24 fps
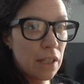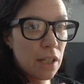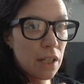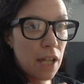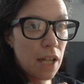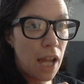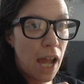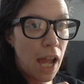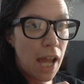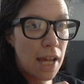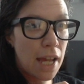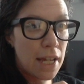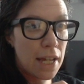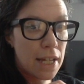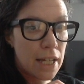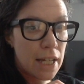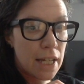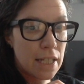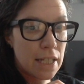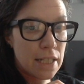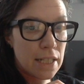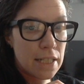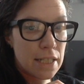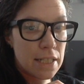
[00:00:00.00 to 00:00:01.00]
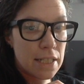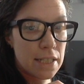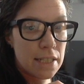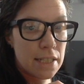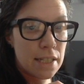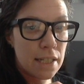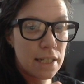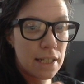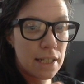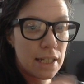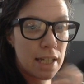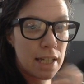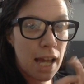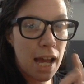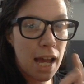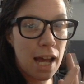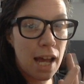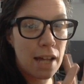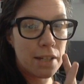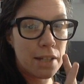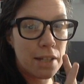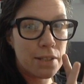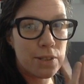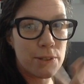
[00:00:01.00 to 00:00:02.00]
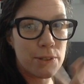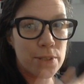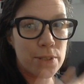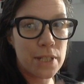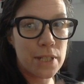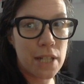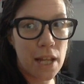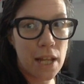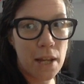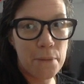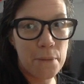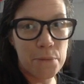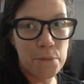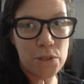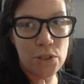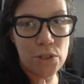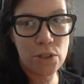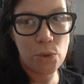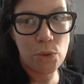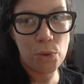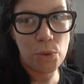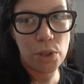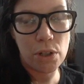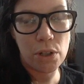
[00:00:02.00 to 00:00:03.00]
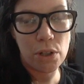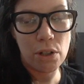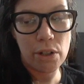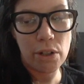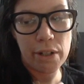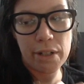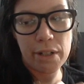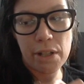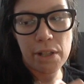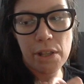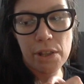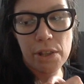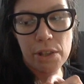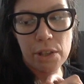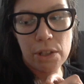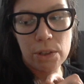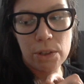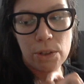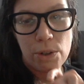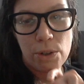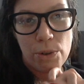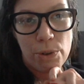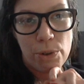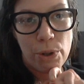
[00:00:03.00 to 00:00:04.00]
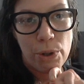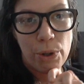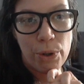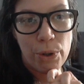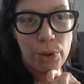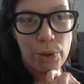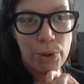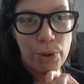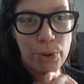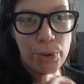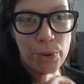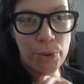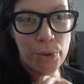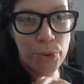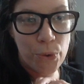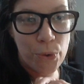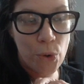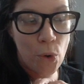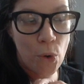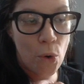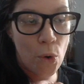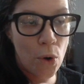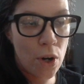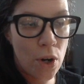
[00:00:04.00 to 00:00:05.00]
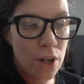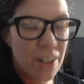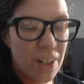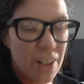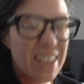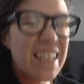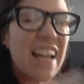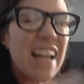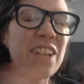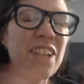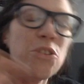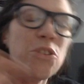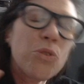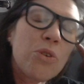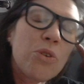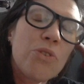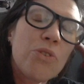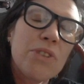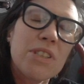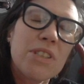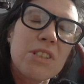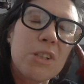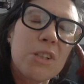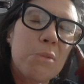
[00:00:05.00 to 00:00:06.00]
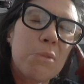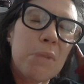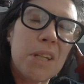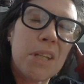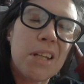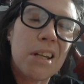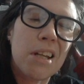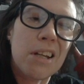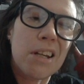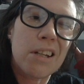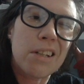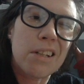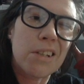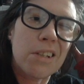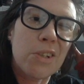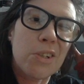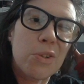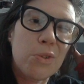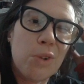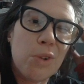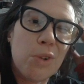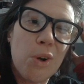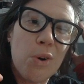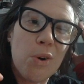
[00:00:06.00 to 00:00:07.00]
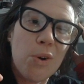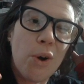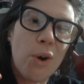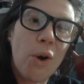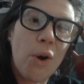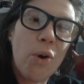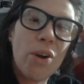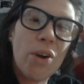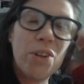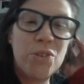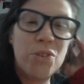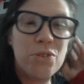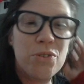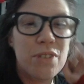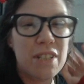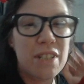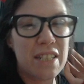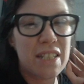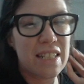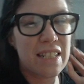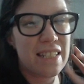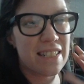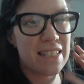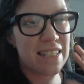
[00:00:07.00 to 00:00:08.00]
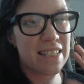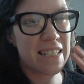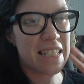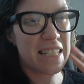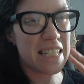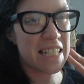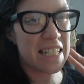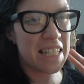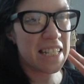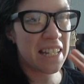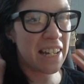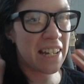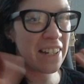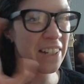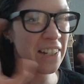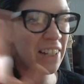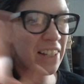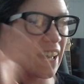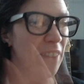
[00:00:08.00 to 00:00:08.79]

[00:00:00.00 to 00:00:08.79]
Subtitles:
And yeah, so today I'm just going to work on the logo, or I don't know if it's going to be a new logo, a new decal.